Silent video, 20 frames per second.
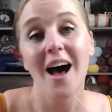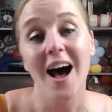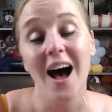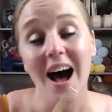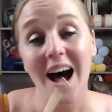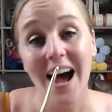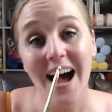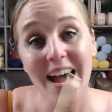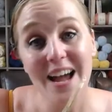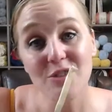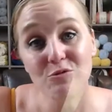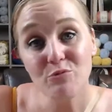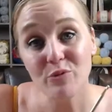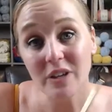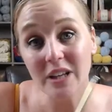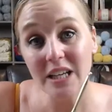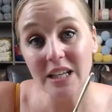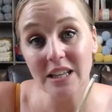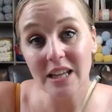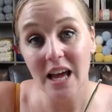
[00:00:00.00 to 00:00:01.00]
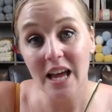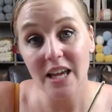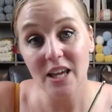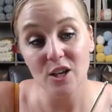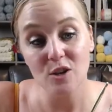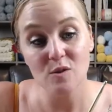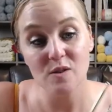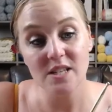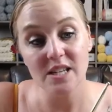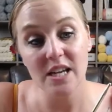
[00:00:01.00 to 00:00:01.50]
I really like
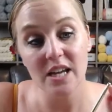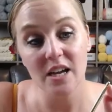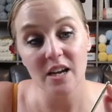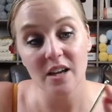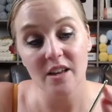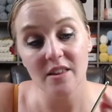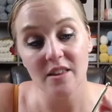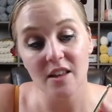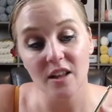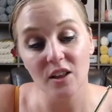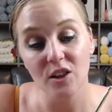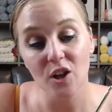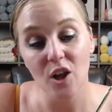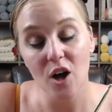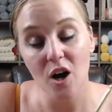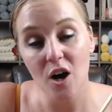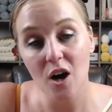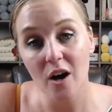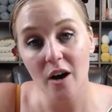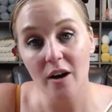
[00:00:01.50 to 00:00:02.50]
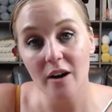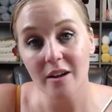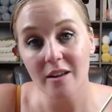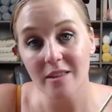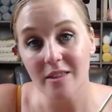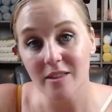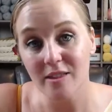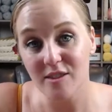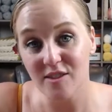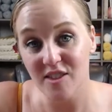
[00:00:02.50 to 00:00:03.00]
using the long
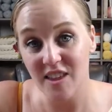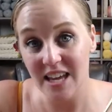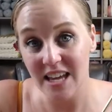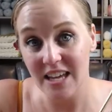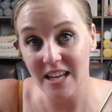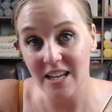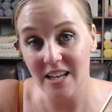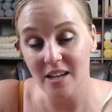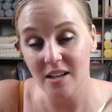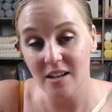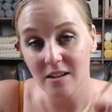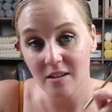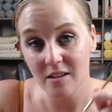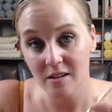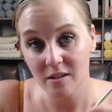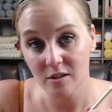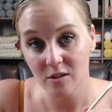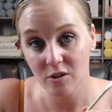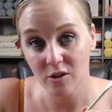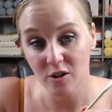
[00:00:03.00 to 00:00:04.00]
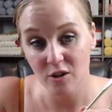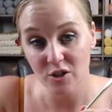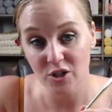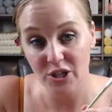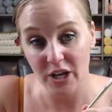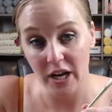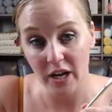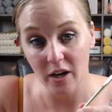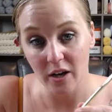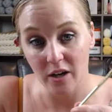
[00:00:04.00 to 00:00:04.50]
thin
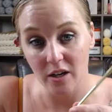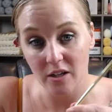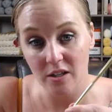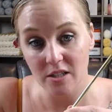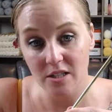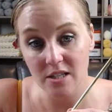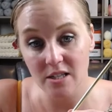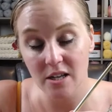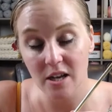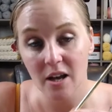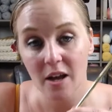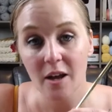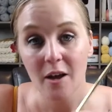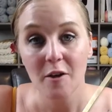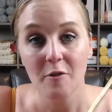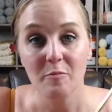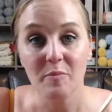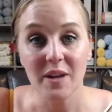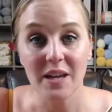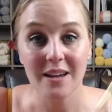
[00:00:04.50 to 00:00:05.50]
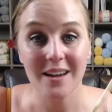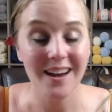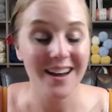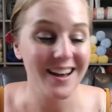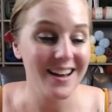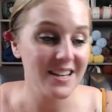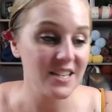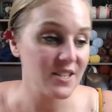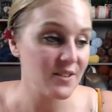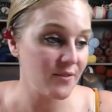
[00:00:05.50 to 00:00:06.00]
crochet hooks
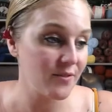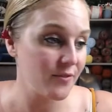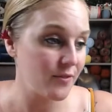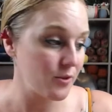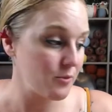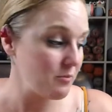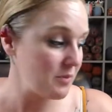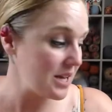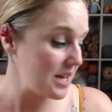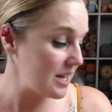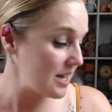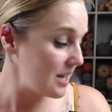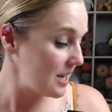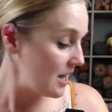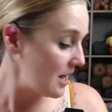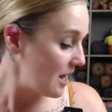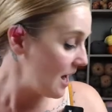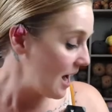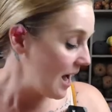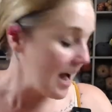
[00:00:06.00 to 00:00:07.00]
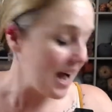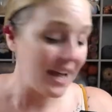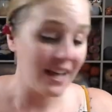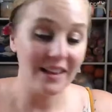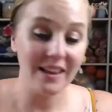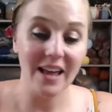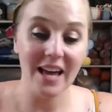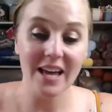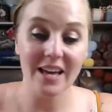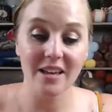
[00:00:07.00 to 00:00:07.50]
because for me, I
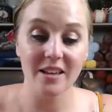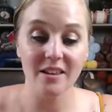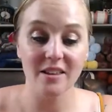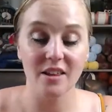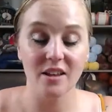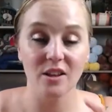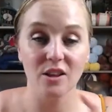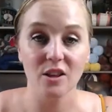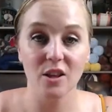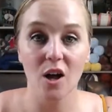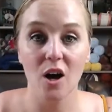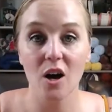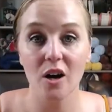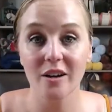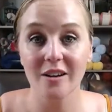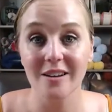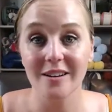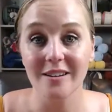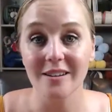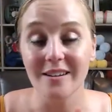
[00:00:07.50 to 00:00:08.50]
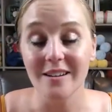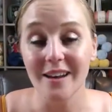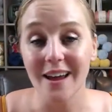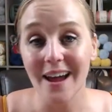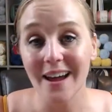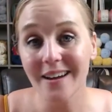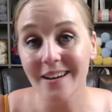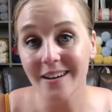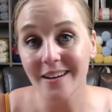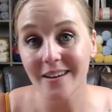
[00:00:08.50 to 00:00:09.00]
like the long
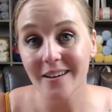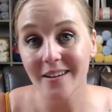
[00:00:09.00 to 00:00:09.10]
neck